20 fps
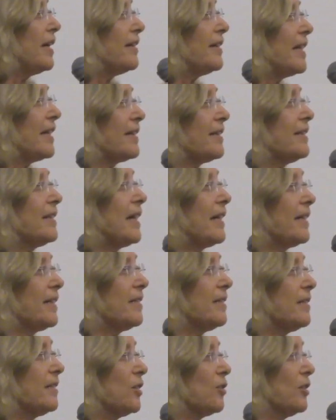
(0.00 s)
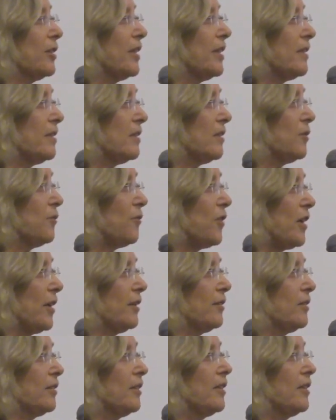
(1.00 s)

that it's not necessarily easy to find.